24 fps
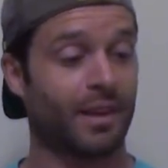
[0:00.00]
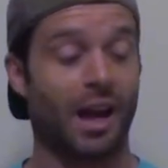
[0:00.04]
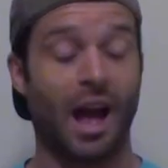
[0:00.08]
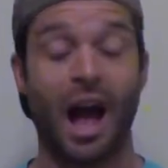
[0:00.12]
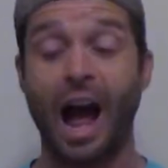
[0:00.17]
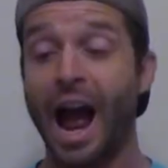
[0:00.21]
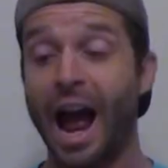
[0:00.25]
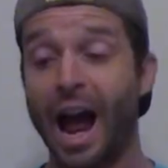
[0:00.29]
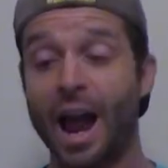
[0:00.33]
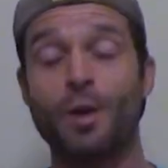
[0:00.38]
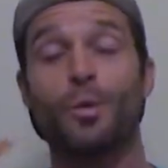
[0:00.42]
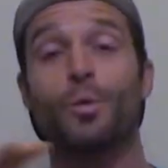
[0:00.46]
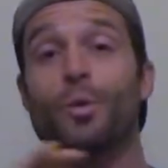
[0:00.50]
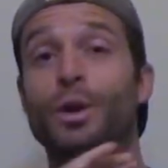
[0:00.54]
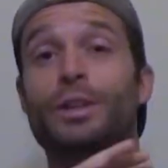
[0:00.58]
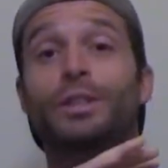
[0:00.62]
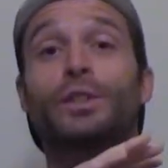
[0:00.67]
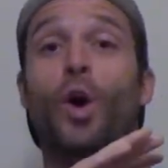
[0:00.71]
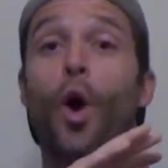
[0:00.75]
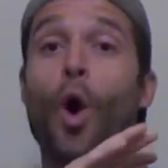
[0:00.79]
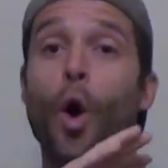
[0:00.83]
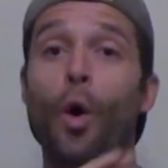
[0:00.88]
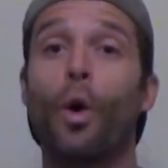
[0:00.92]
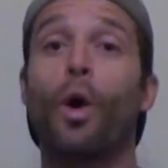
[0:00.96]
I
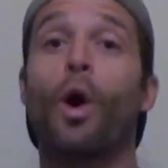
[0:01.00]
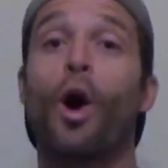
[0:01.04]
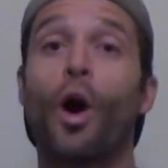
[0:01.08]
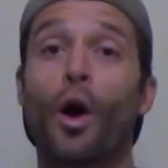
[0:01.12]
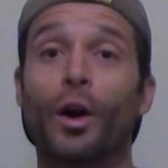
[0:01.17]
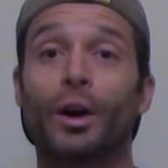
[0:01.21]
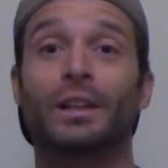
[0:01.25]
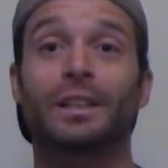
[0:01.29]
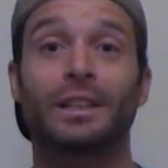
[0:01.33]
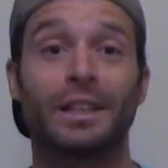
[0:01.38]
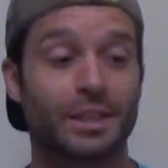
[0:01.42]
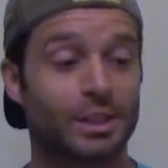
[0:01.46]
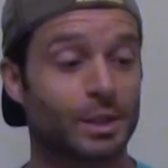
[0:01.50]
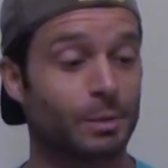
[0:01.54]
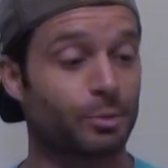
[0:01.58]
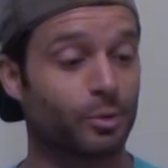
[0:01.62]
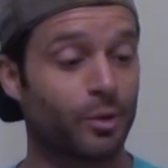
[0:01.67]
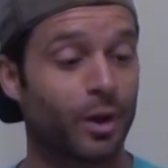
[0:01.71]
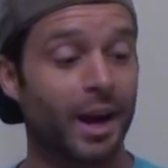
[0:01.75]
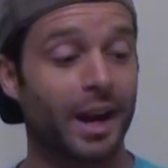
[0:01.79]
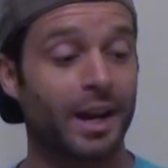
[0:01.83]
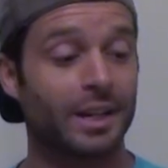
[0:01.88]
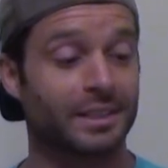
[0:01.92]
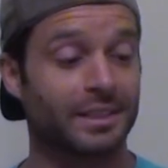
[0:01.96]
was wholeheartedly
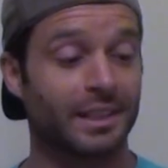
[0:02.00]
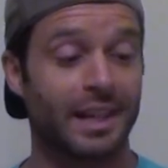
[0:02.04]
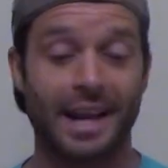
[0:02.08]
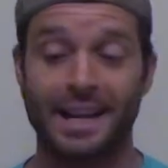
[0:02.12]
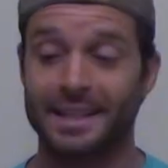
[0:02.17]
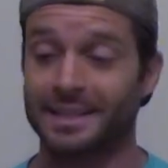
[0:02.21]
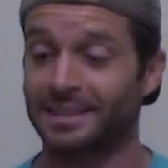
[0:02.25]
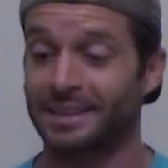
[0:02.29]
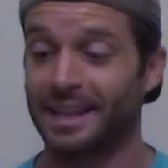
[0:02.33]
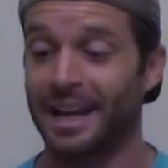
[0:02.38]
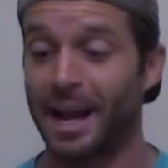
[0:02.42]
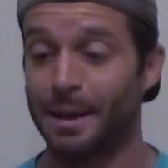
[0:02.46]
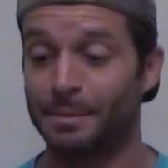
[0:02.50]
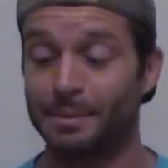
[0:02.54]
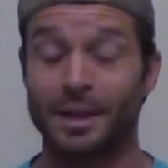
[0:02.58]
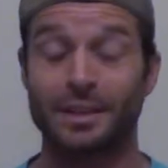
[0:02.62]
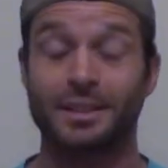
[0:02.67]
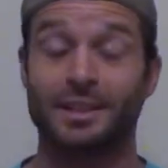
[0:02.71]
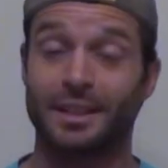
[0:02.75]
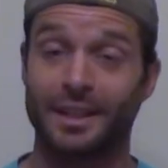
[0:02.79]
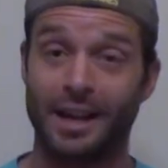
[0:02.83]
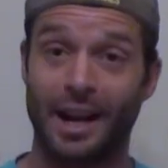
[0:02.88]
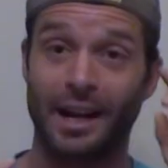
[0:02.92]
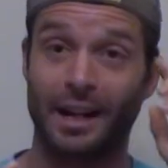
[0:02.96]
surprised last time
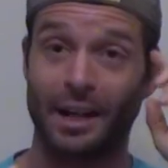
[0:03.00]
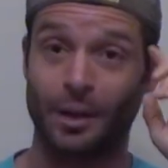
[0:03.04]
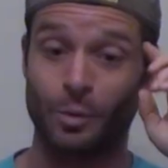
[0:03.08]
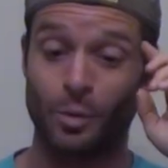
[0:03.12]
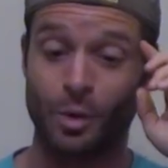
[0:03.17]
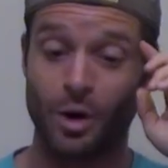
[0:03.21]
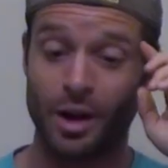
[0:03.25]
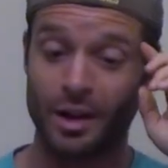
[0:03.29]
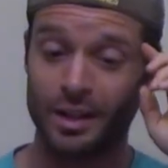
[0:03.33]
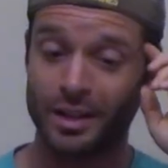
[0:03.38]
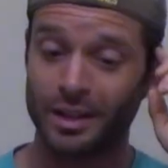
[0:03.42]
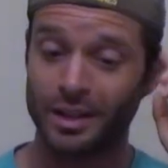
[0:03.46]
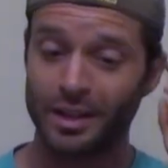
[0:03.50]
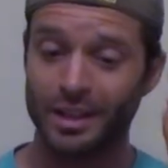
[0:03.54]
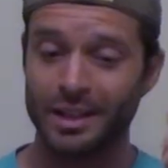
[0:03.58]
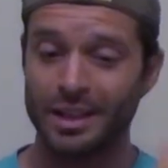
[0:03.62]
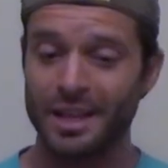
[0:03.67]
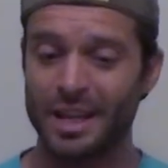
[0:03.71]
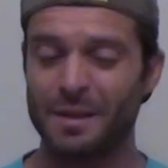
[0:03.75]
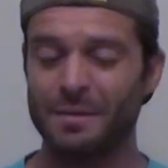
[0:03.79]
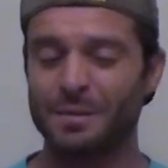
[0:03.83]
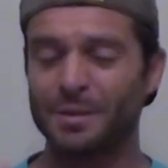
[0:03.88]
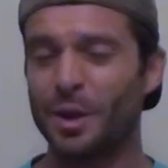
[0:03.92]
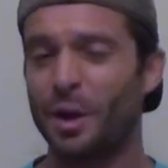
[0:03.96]
that Tecate won,
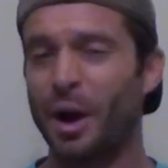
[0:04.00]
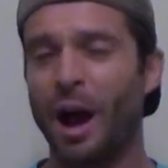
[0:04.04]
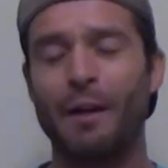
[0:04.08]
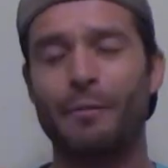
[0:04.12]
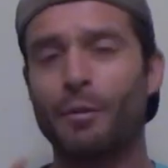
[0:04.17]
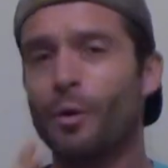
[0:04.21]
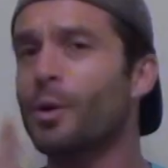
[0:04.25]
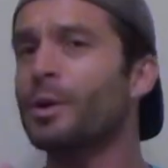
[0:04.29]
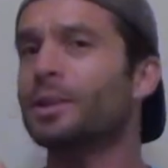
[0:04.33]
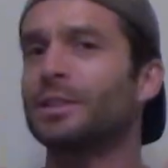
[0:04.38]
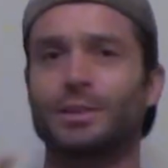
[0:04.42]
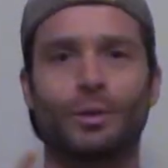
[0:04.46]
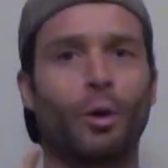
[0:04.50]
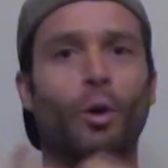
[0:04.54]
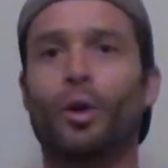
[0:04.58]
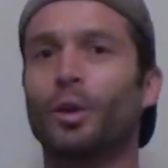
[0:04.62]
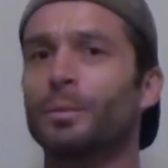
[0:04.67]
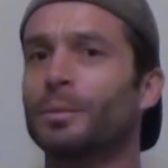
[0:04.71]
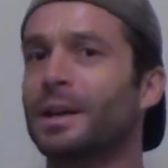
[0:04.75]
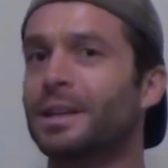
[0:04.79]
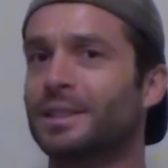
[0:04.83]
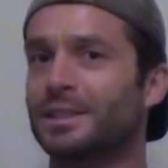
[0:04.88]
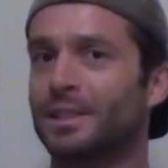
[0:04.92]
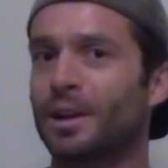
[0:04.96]
even though I've always
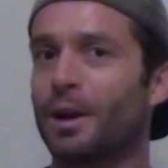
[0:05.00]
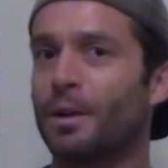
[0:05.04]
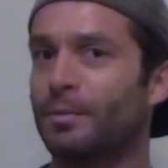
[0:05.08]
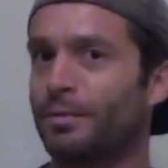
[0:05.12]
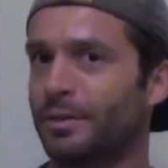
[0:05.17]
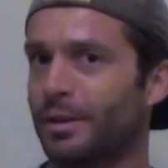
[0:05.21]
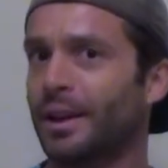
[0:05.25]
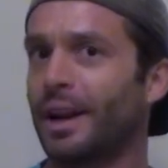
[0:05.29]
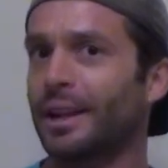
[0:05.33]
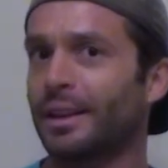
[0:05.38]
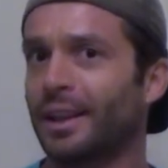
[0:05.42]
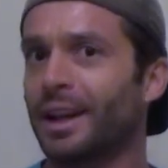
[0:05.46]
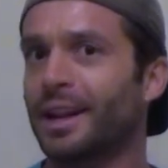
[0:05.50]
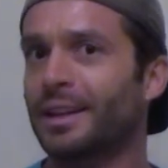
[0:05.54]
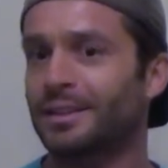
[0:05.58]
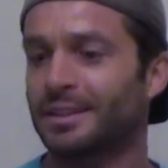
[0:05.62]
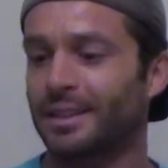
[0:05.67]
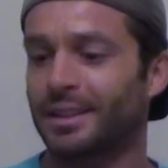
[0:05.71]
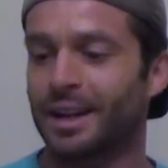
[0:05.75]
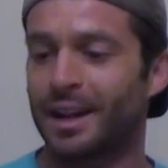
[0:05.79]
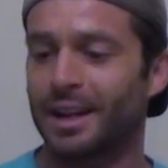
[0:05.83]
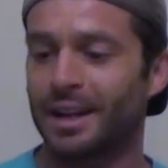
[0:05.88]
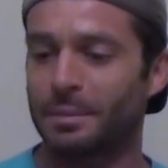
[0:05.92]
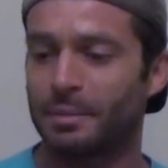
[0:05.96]
told myself that I like
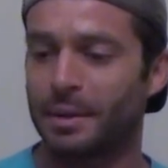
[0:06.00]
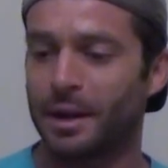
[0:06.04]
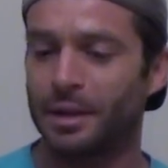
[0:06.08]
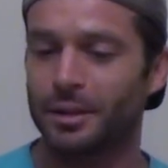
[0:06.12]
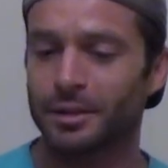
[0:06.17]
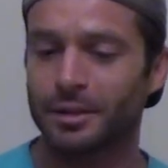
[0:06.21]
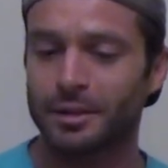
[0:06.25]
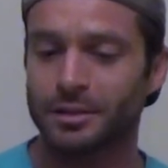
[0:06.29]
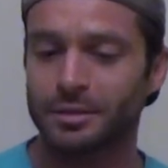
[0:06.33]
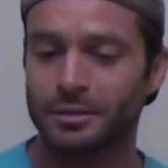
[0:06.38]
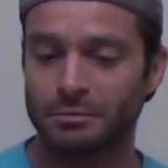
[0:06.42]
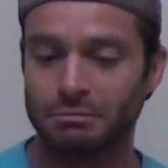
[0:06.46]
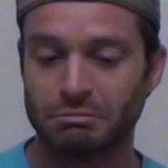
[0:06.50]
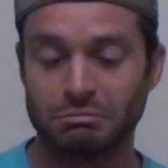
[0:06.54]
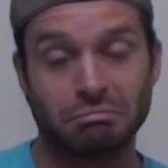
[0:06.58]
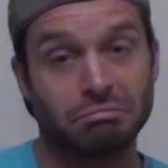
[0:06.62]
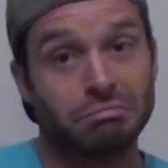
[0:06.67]
Tecate better.